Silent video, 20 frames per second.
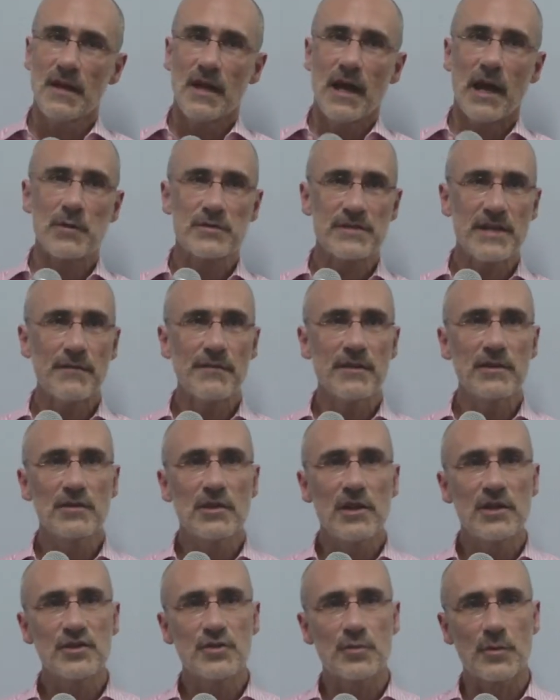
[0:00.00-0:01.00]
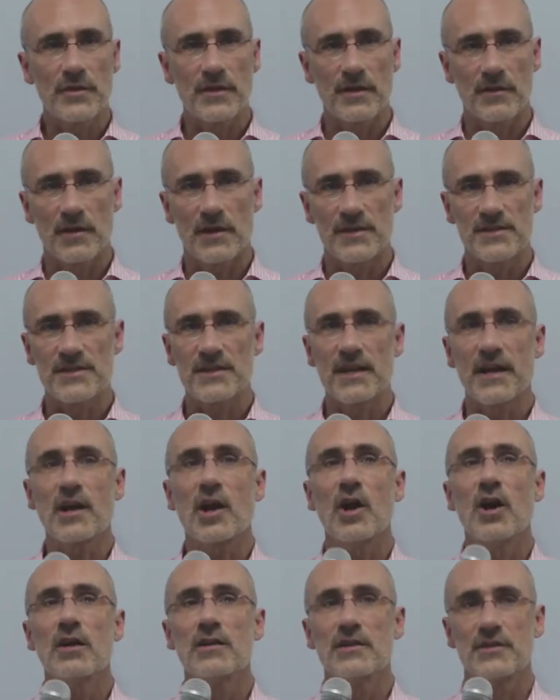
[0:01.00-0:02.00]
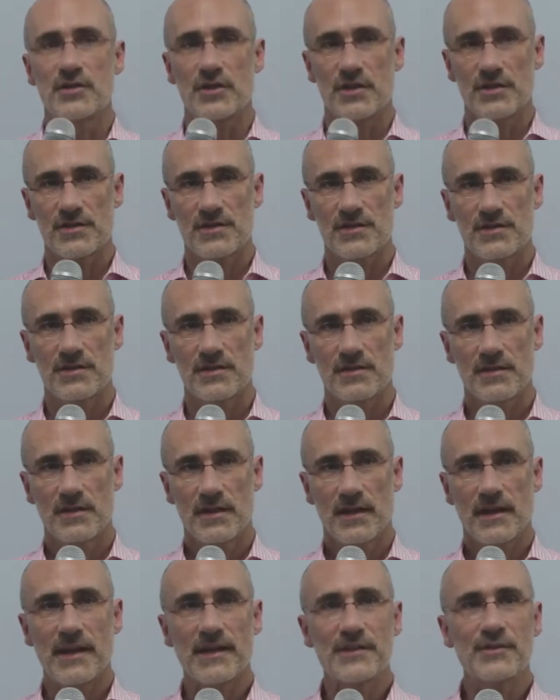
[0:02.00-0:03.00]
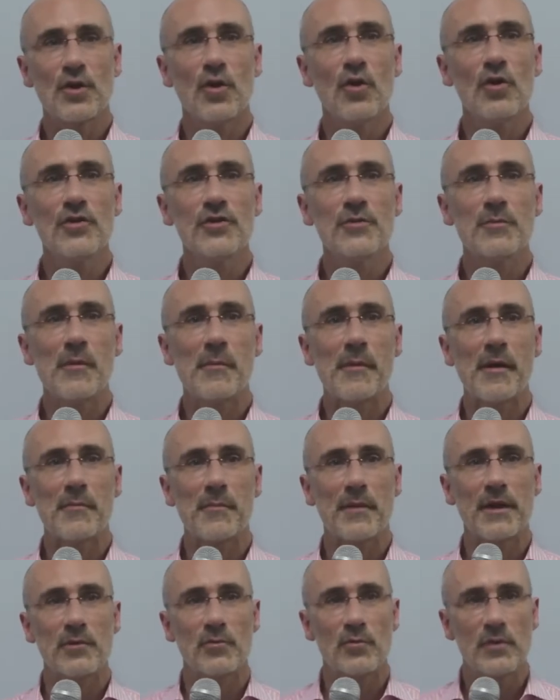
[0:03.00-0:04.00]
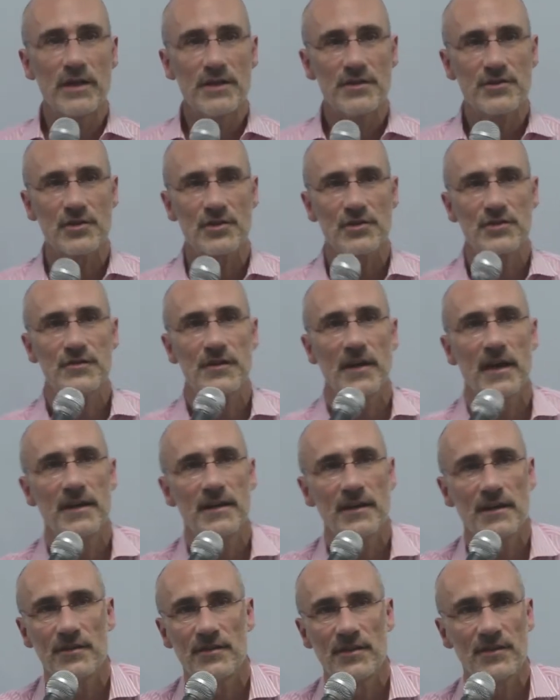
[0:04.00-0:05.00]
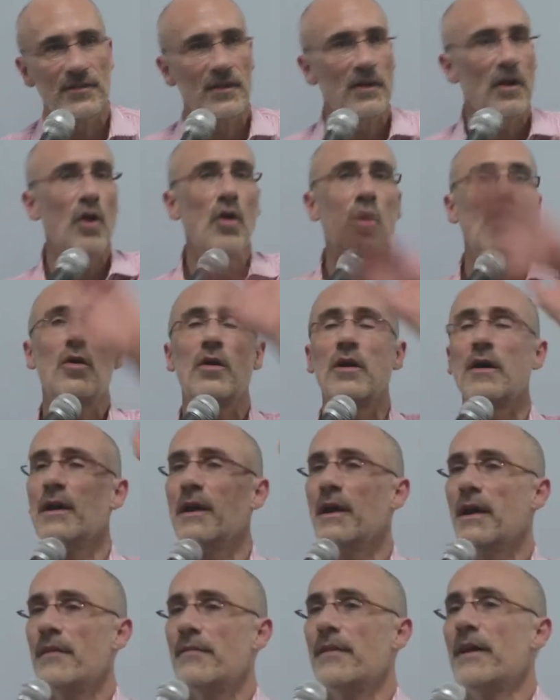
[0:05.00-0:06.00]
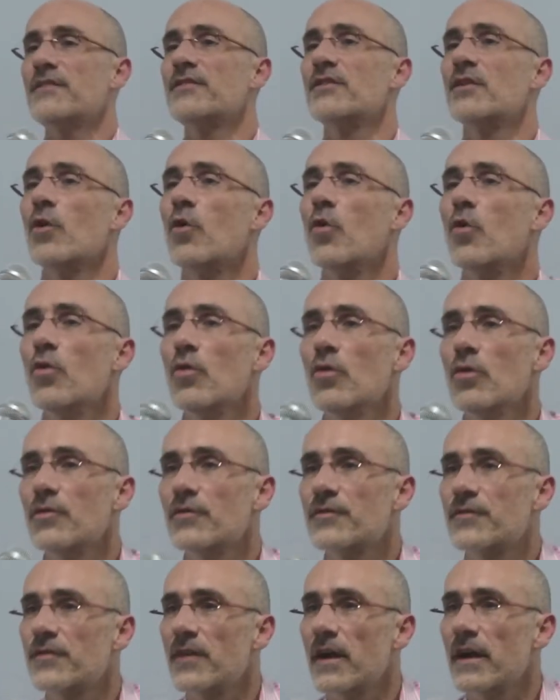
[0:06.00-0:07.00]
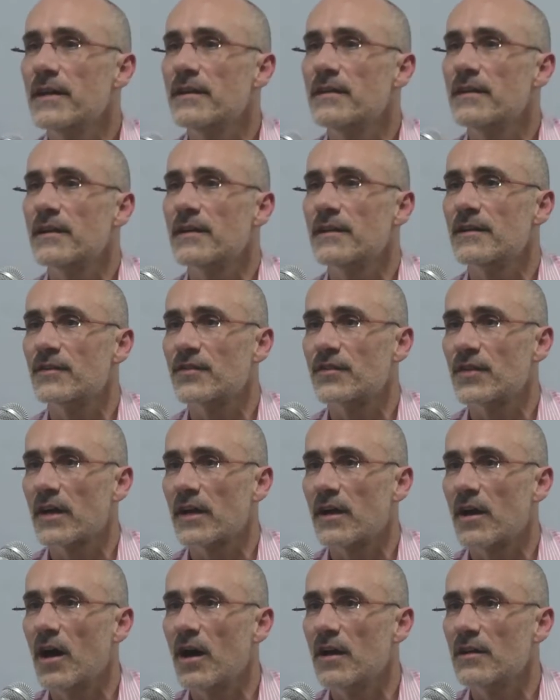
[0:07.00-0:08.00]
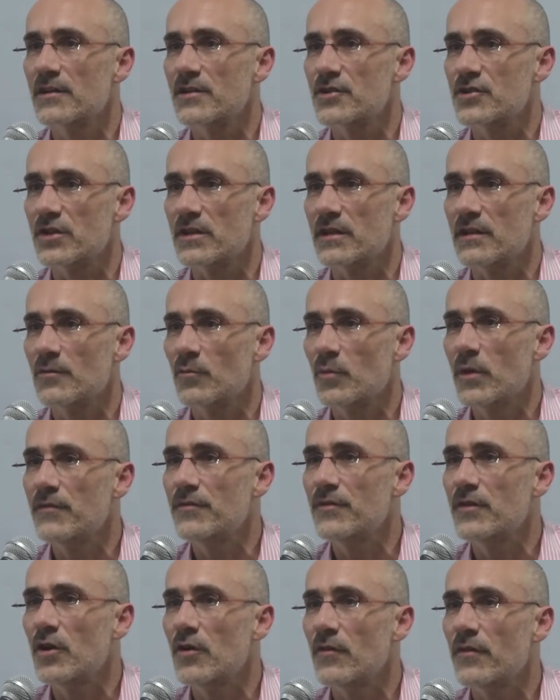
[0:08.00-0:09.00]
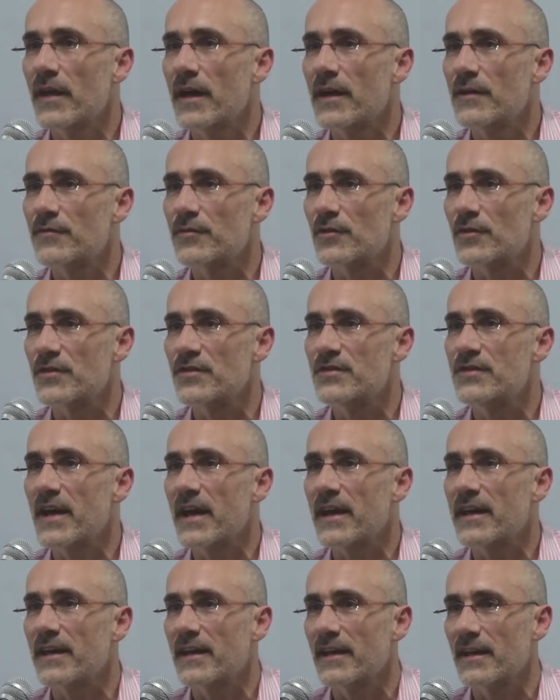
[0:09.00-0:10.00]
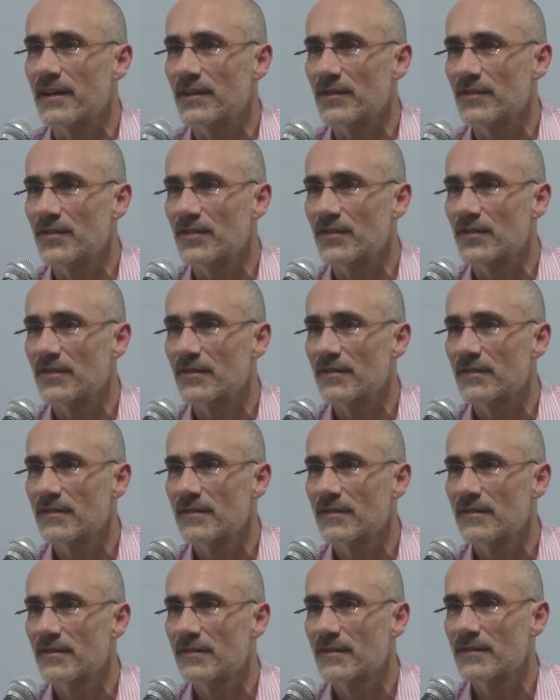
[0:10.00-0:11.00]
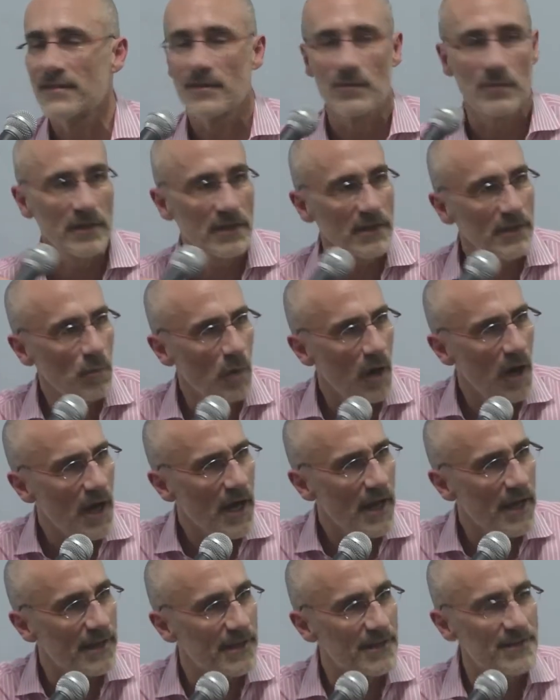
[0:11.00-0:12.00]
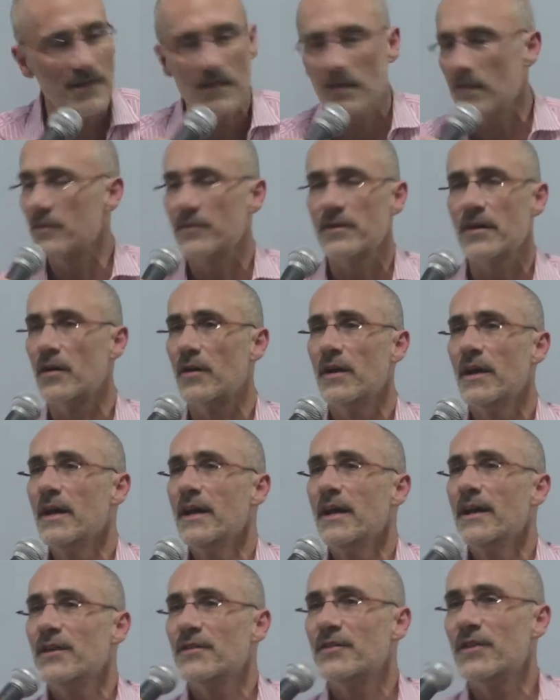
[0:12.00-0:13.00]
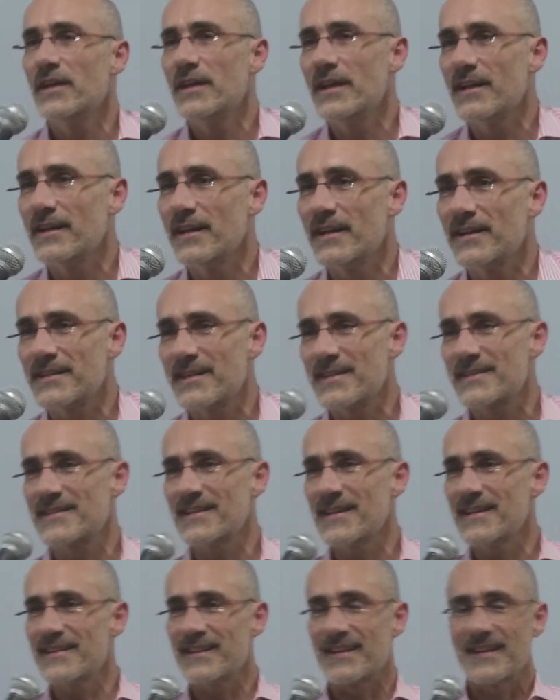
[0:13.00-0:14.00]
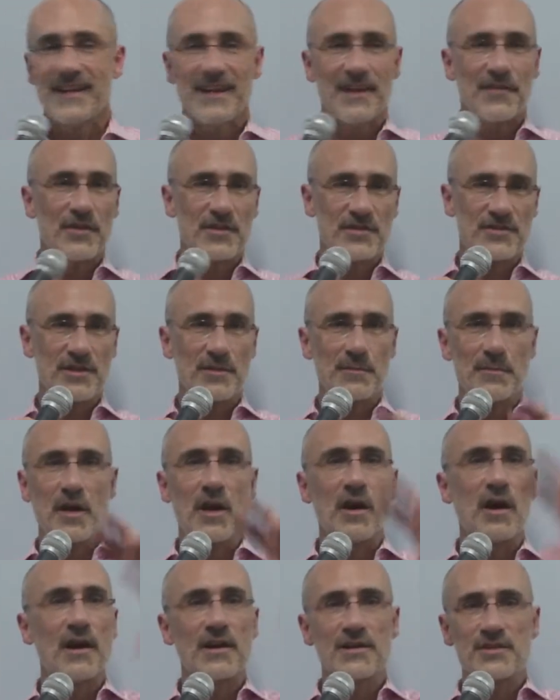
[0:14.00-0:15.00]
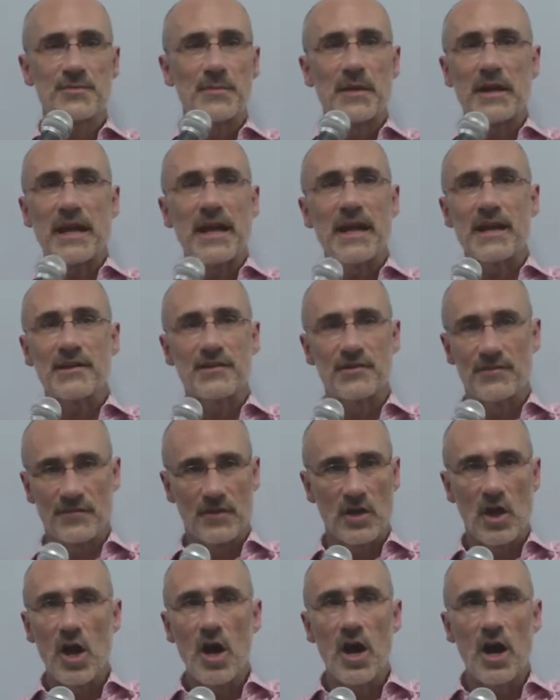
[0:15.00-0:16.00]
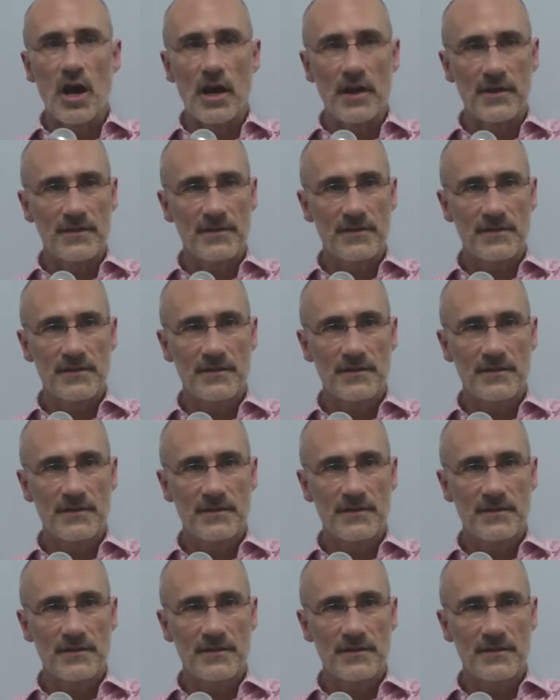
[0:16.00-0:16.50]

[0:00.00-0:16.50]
I was having lunch with a psychologist, and I told him about my research findings. He said, oh, that's an old finding in psychology. We've known that for decades. I said, really? Why? He said, oh, no. See, it's not that there's some cosmic hand of God.